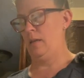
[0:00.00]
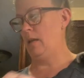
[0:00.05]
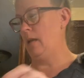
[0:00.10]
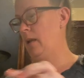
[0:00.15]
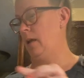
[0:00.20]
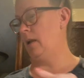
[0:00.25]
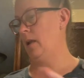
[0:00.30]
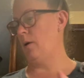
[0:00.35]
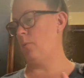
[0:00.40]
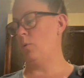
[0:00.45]

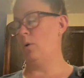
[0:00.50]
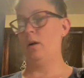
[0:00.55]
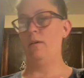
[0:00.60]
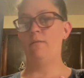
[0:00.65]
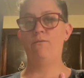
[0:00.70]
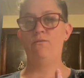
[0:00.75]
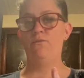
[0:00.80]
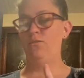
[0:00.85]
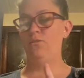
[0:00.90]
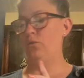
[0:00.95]
and I
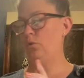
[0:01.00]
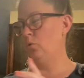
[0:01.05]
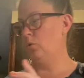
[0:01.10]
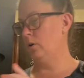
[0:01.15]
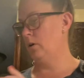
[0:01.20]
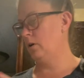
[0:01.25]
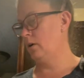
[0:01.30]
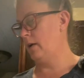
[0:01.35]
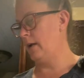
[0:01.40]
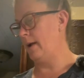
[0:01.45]
want
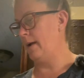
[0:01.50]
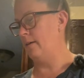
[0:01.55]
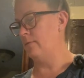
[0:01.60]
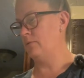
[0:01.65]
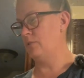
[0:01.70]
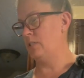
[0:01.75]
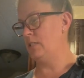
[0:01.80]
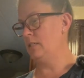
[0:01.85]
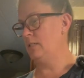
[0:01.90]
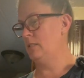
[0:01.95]
4
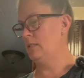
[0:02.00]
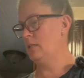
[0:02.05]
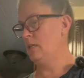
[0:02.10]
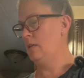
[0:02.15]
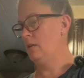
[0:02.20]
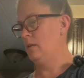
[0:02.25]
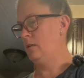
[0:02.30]
ounces,